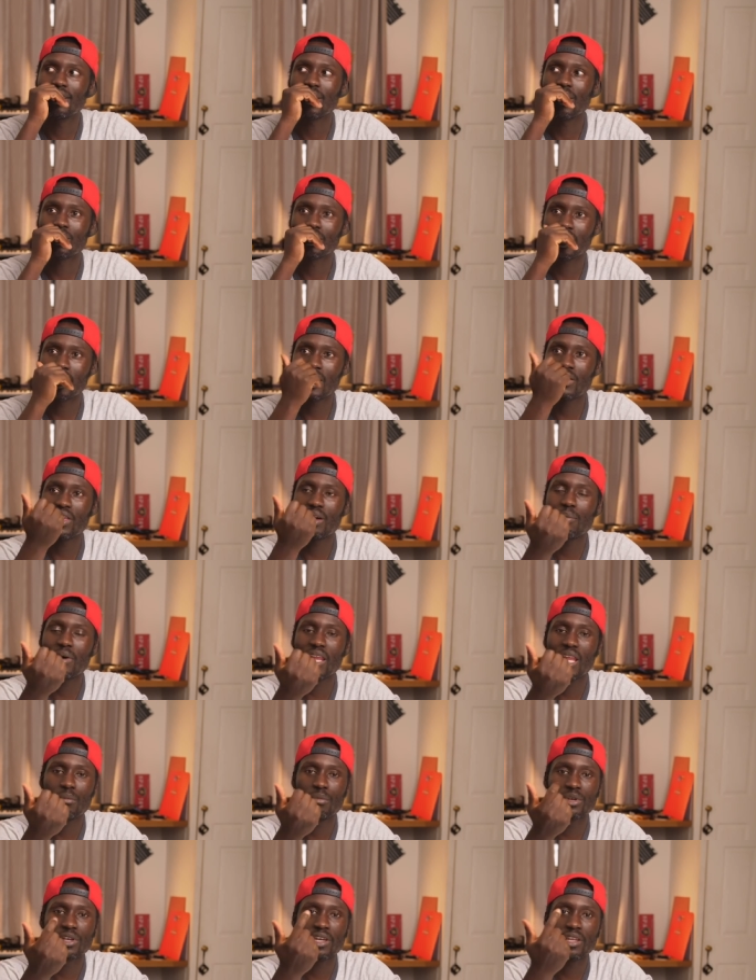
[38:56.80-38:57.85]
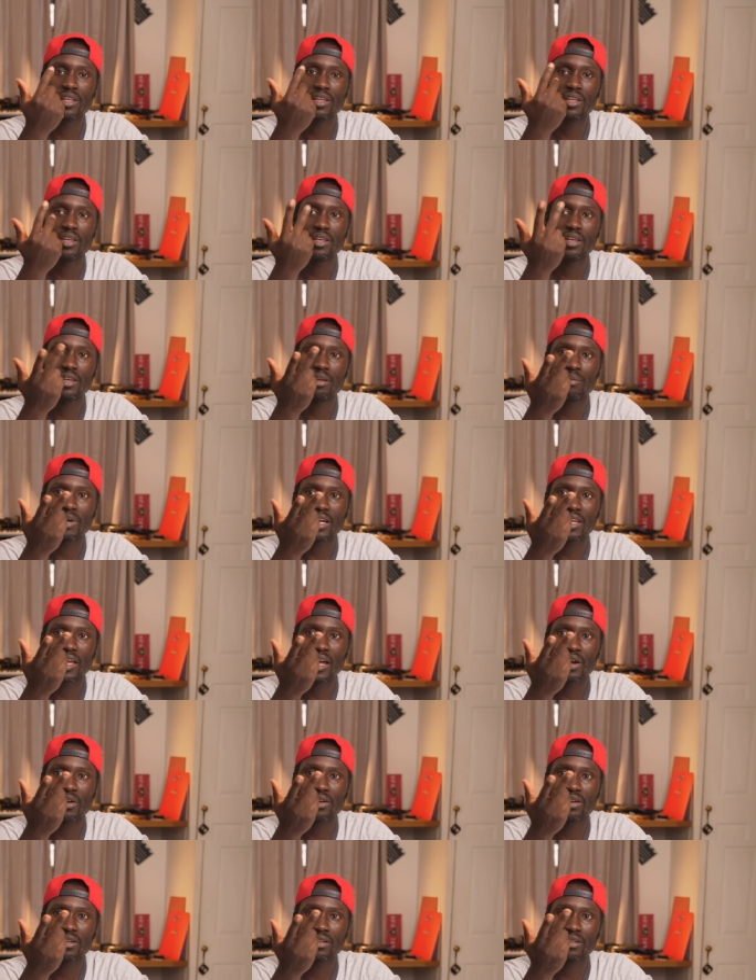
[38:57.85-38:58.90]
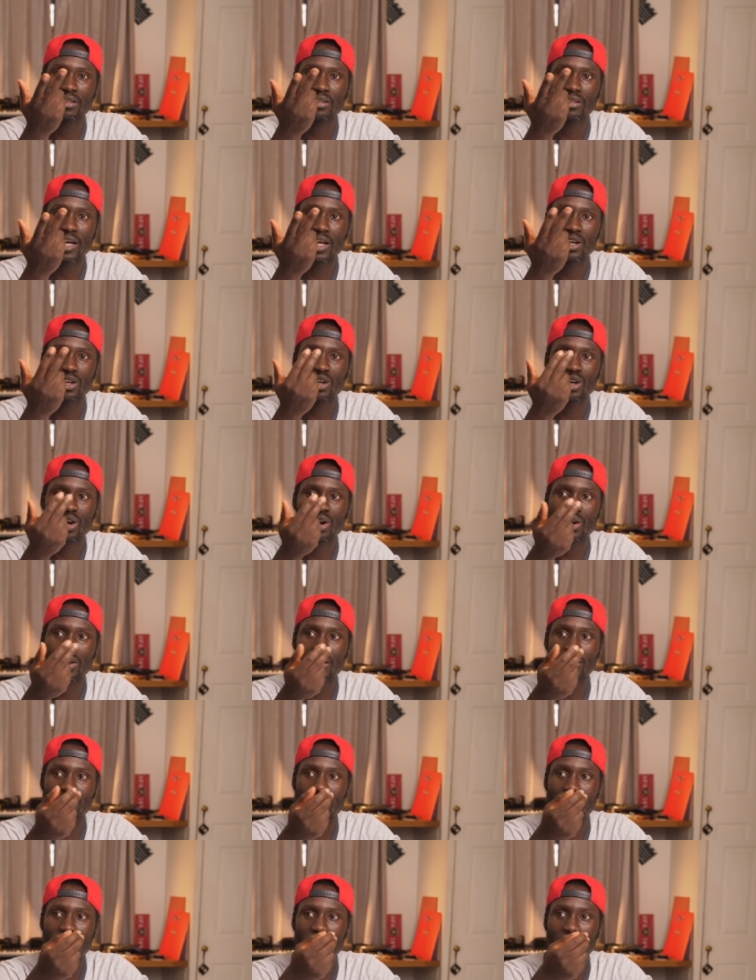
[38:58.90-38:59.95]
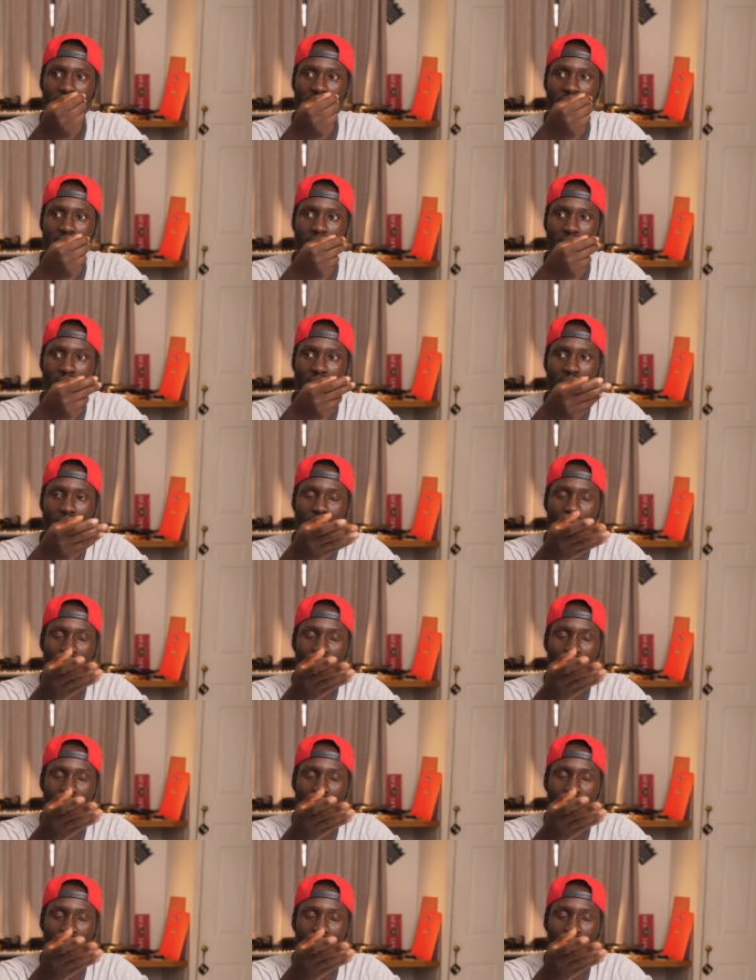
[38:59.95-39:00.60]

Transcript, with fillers: it costs anything by Lamborghini, McLaren, I don't know, Koenigsegg, uh,